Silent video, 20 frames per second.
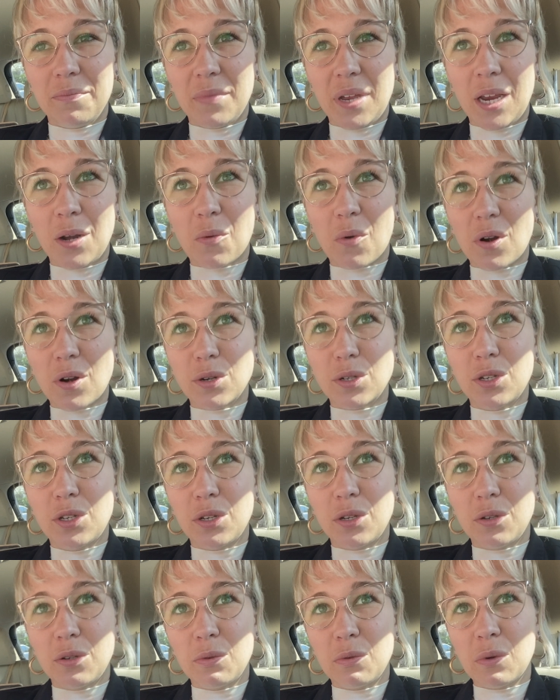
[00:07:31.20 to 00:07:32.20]
in order
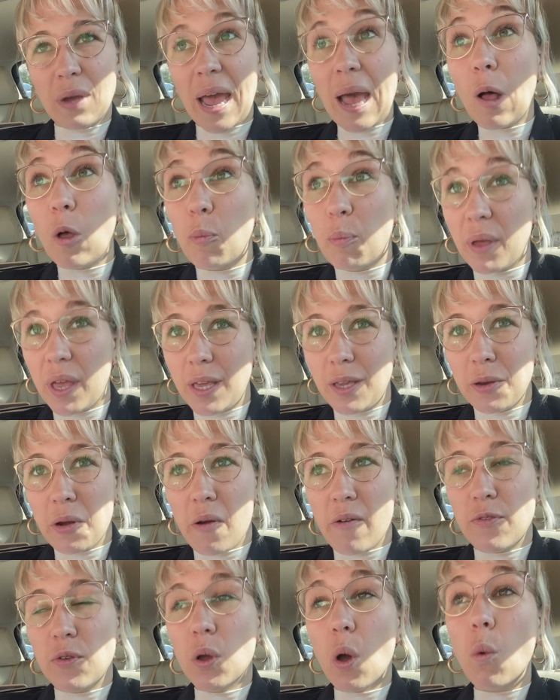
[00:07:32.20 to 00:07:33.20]
to help it. You know,
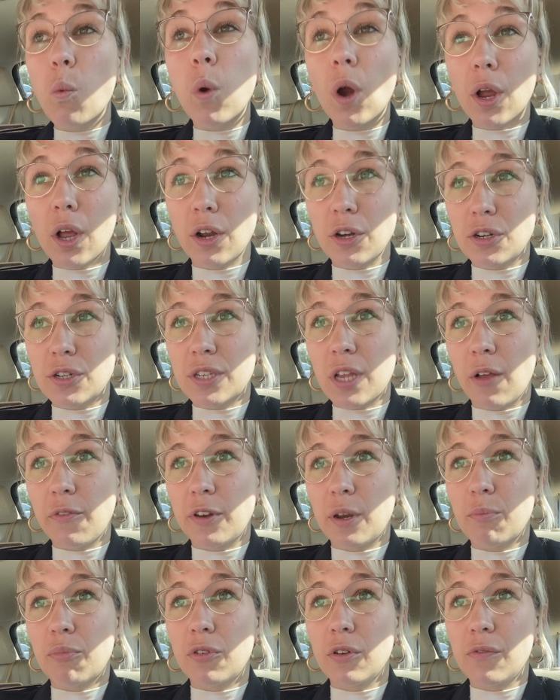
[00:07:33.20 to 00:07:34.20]
if you go work on yourself
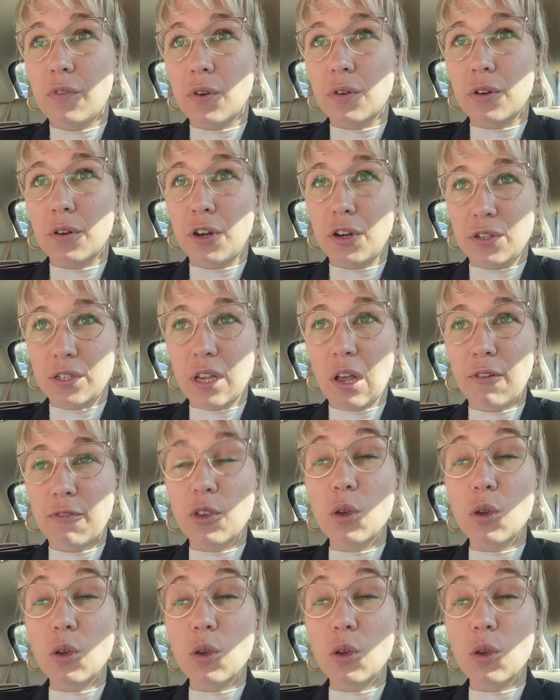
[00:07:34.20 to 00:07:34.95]
and improve yourself,